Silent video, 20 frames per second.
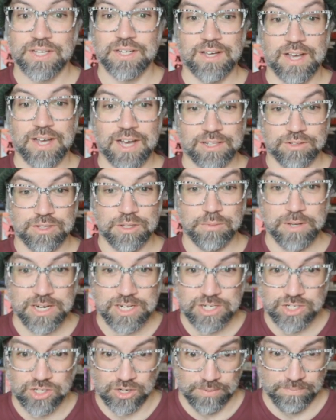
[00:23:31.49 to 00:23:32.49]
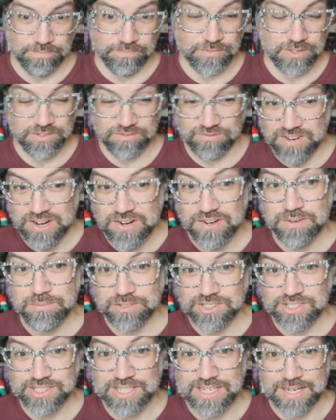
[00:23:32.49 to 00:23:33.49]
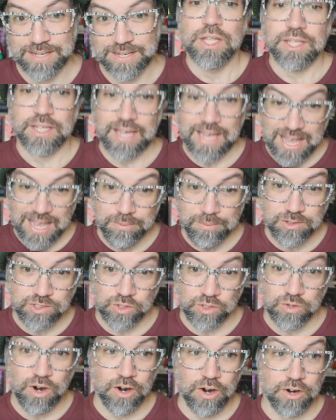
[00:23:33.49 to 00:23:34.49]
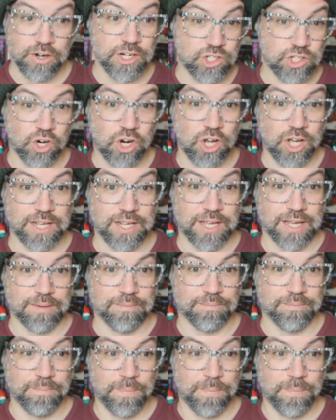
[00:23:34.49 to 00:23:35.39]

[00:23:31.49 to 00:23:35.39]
Color the picture. Very misleading. The camels are already drawn in.